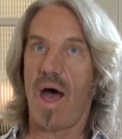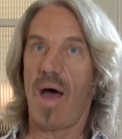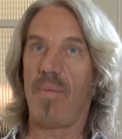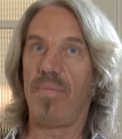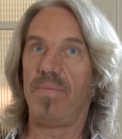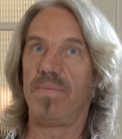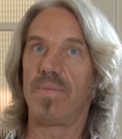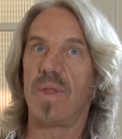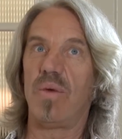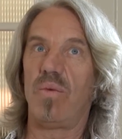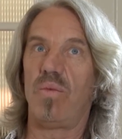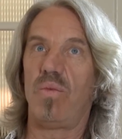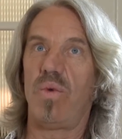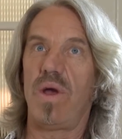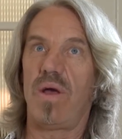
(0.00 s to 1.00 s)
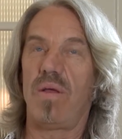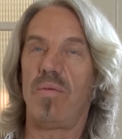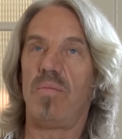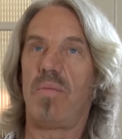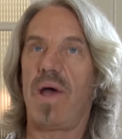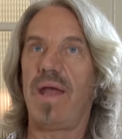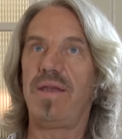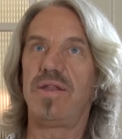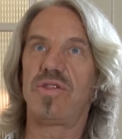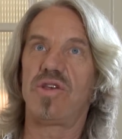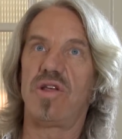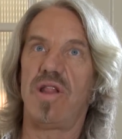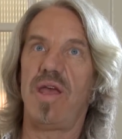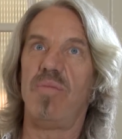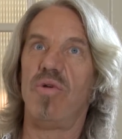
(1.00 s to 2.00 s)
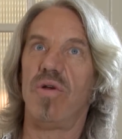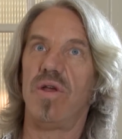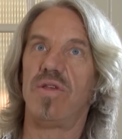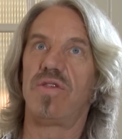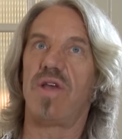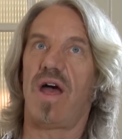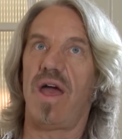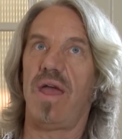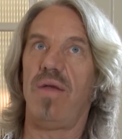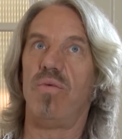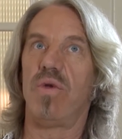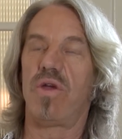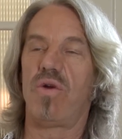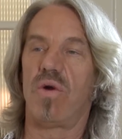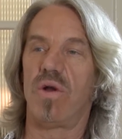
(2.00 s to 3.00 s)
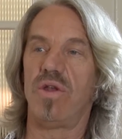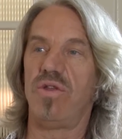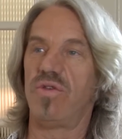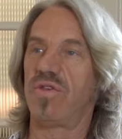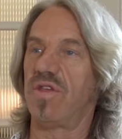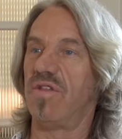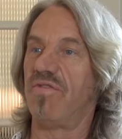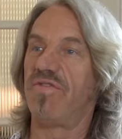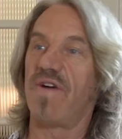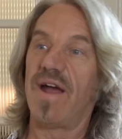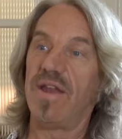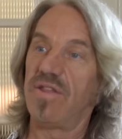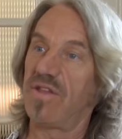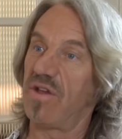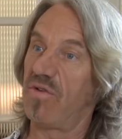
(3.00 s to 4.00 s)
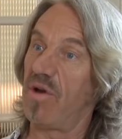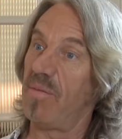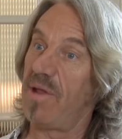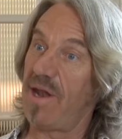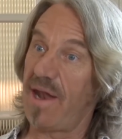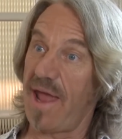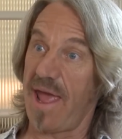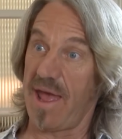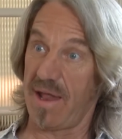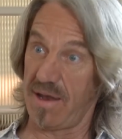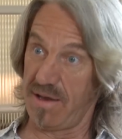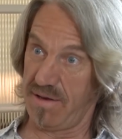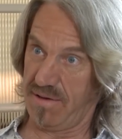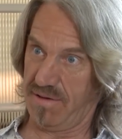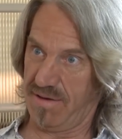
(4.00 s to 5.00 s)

Um, well, my disclaimer is I record using the finest equipment at hand.